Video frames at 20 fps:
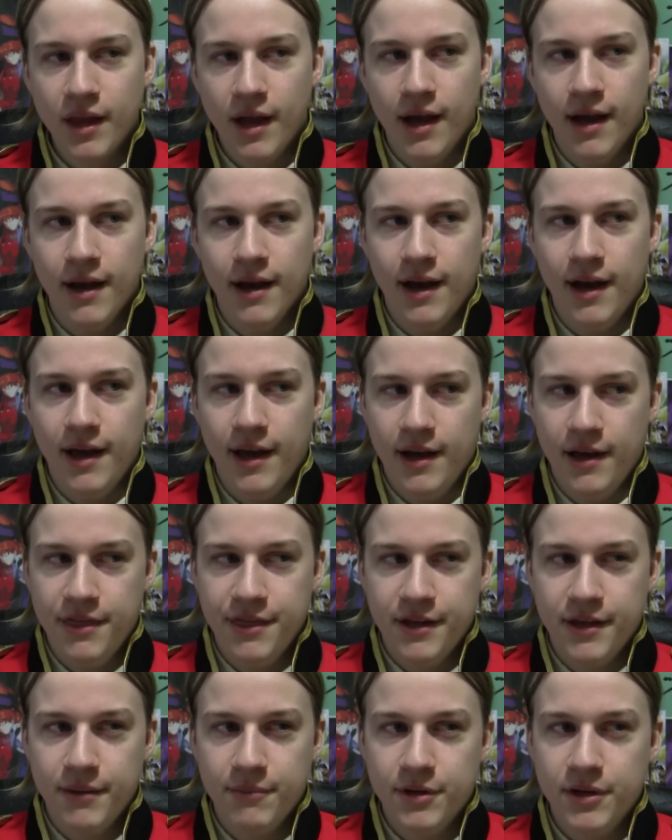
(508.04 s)
I
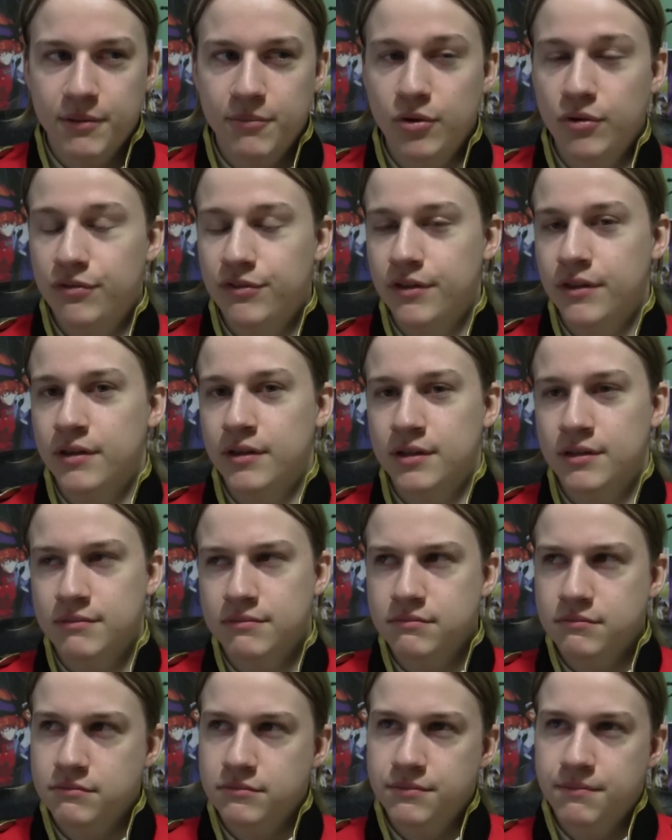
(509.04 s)
think I'm going to move to the
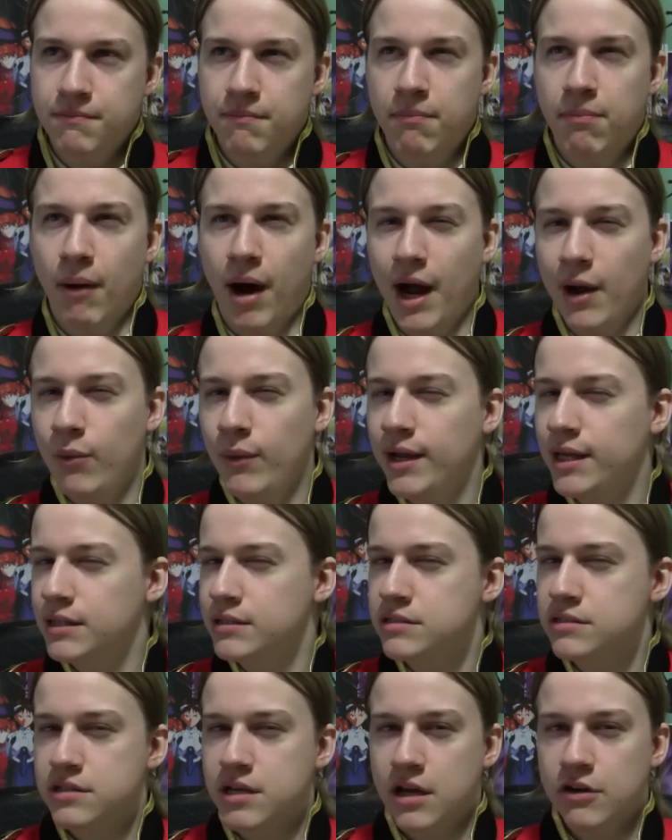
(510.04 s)

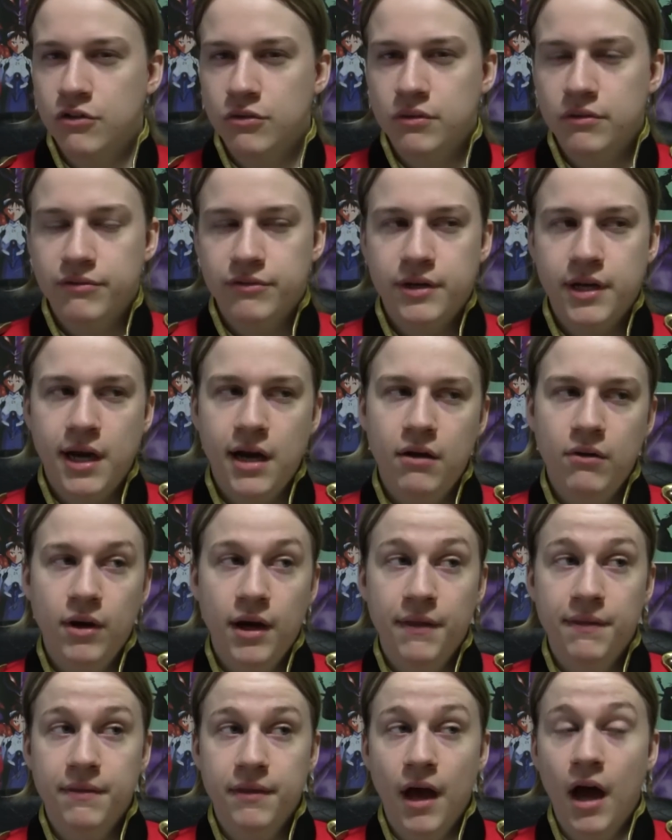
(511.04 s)
bi-weekly schedule for now.
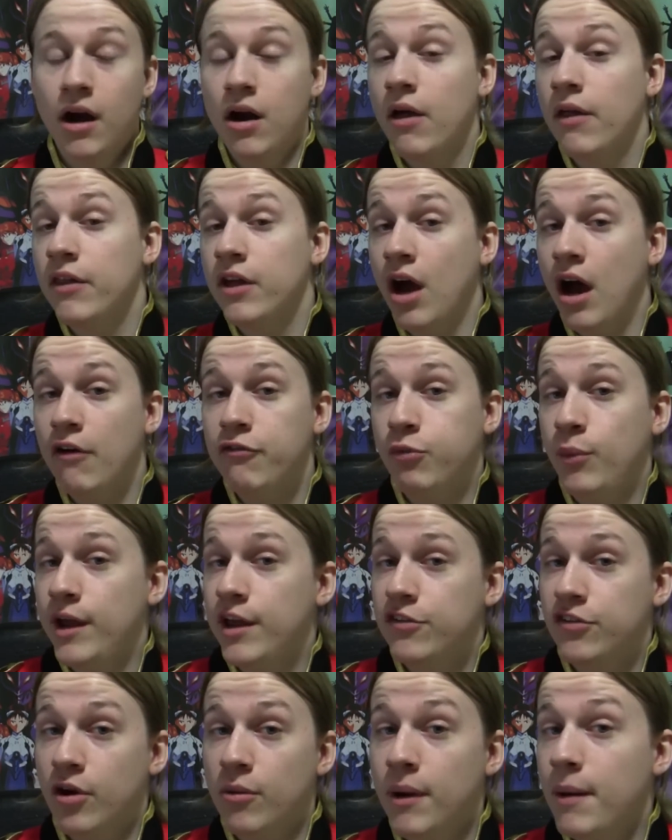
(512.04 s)
And on the off
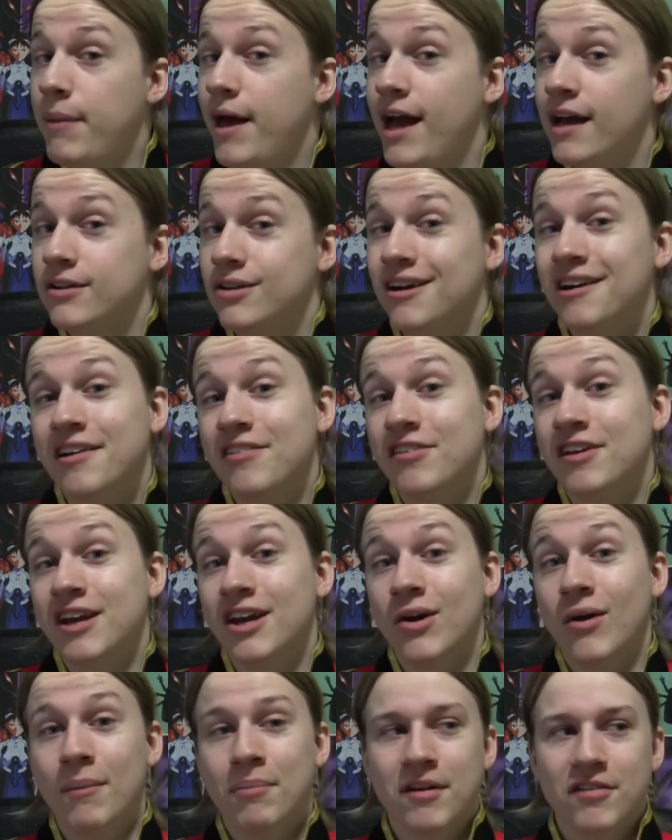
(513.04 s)
weeks, all my backlog is going
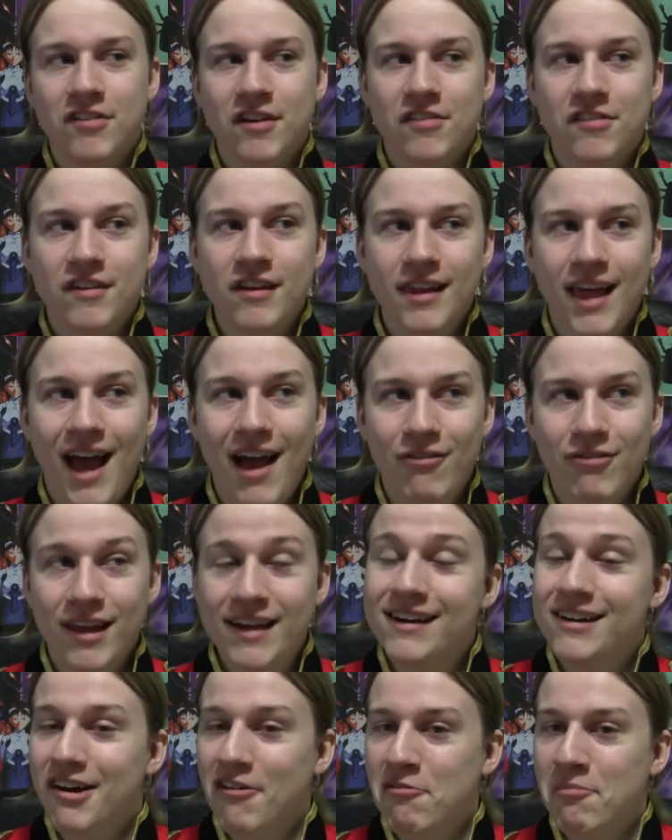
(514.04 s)
to go up, because I still have
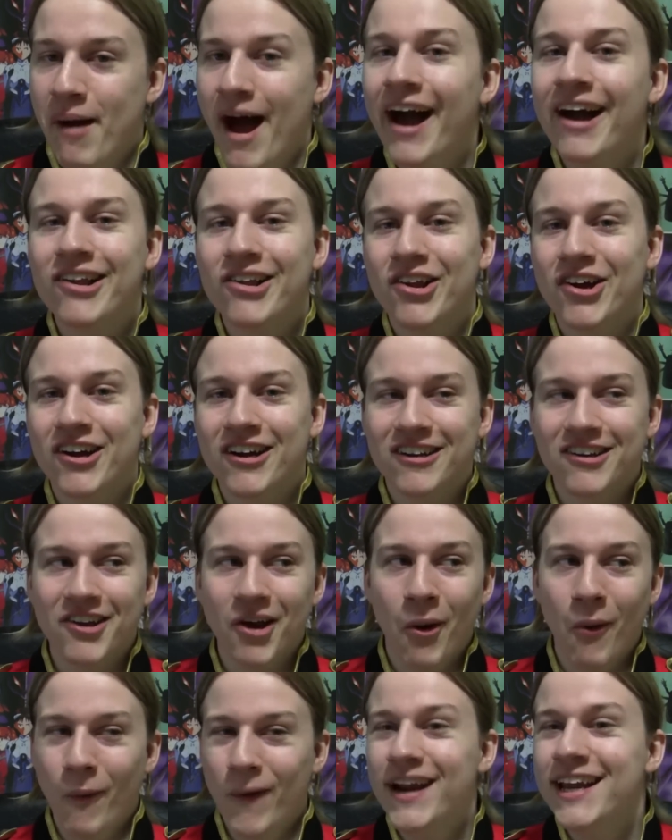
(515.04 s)
like enough backlog to
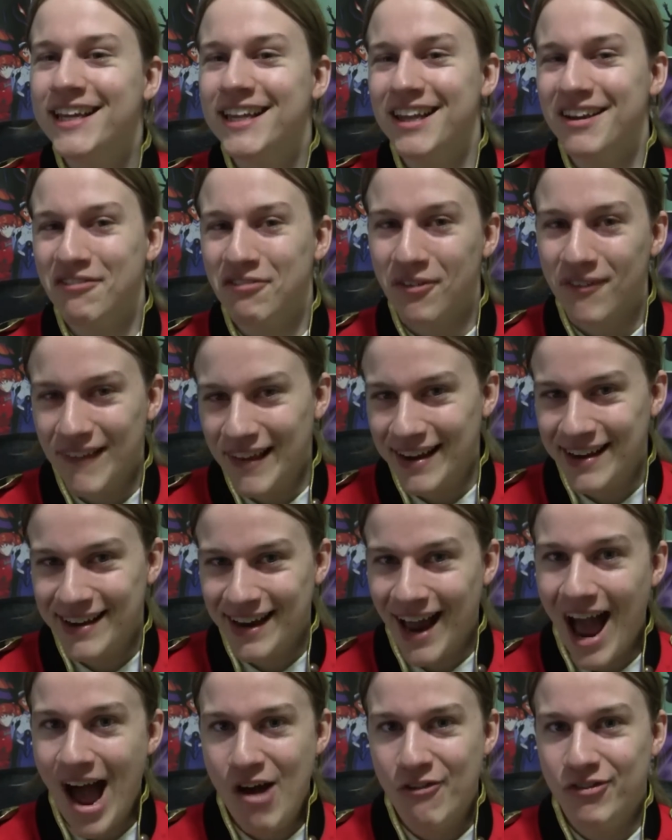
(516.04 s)
go weekly for like
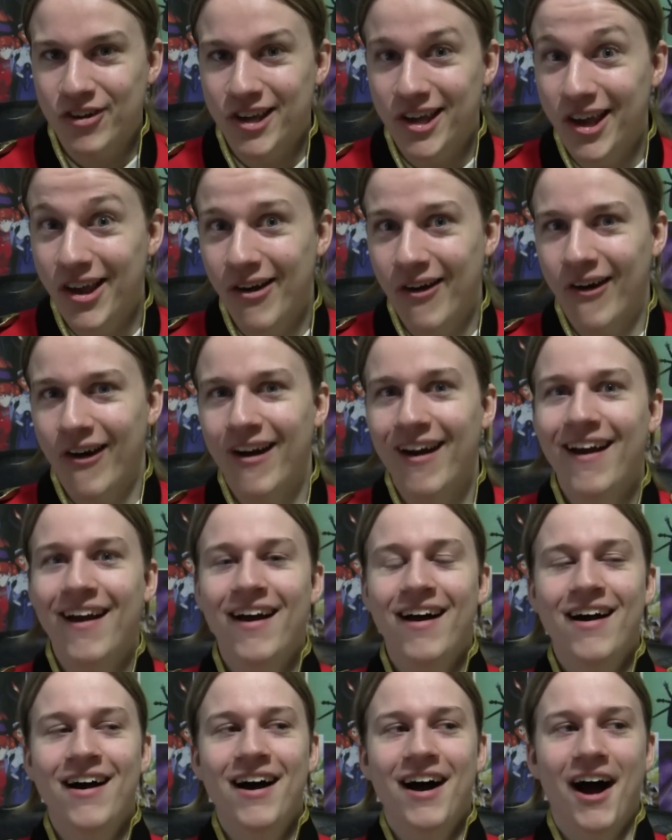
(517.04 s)
half a year,
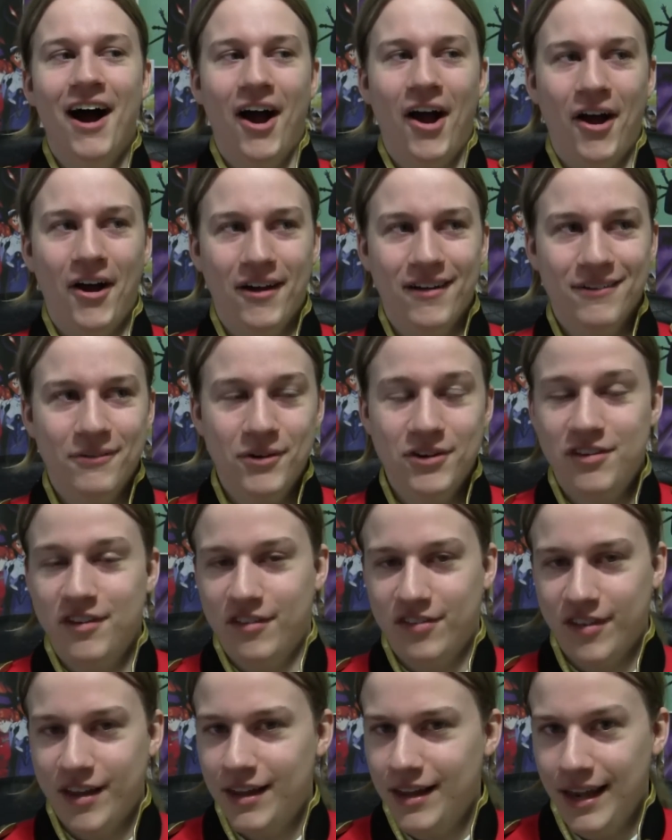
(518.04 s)
which
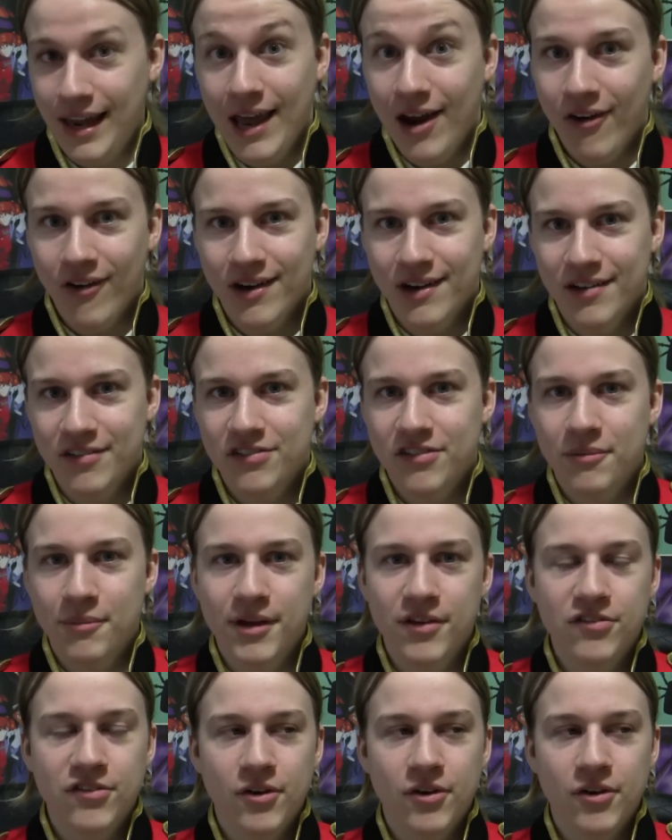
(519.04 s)
is hilarious to me.